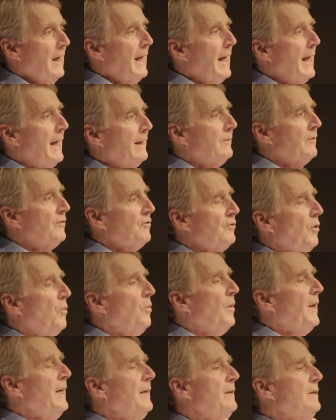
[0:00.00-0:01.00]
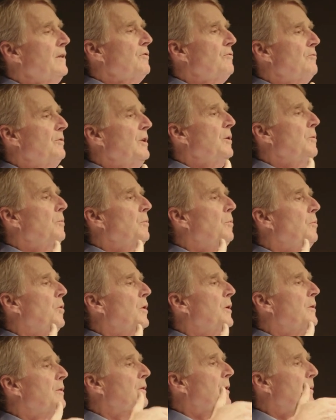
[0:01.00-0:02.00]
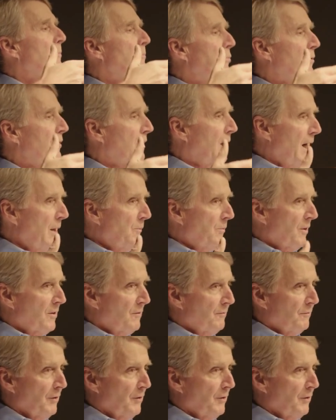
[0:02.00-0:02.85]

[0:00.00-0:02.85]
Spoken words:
and so industry would comply with